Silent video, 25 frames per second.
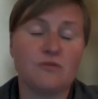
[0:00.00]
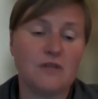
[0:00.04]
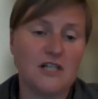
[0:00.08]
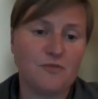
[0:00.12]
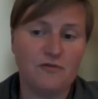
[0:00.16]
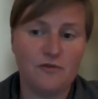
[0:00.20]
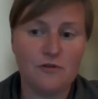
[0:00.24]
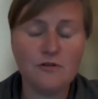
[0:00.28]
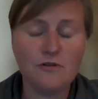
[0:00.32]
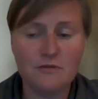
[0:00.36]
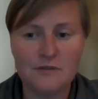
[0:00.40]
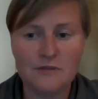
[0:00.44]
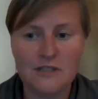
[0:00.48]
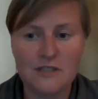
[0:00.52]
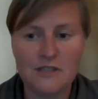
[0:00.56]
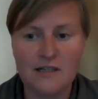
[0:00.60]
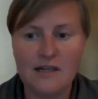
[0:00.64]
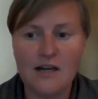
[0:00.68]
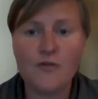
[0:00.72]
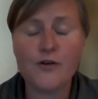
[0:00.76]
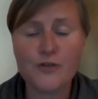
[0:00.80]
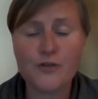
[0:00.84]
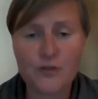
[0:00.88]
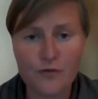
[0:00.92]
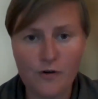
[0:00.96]
twice
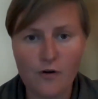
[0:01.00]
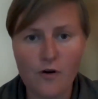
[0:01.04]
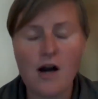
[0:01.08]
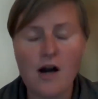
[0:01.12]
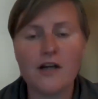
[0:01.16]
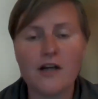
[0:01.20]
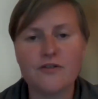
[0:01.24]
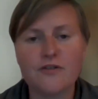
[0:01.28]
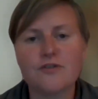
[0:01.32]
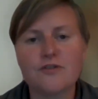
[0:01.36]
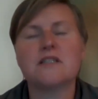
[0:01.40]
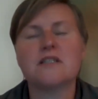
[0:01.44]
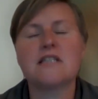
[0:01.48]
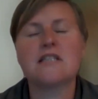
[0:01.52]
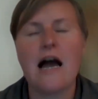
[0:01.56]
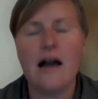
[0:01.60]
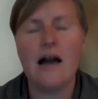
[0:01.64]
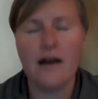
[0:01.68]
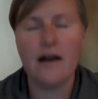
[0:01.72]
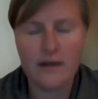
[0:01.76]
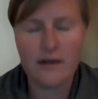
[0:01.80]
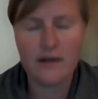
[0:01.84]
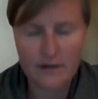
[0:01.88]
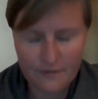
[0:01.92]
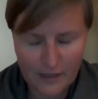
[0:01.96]
before. First
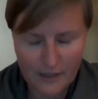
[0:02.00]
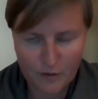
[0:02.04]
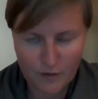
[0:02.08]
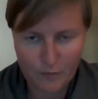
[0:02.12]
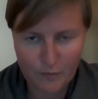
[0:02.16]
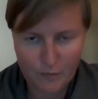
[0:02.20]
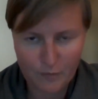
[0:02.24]
of all,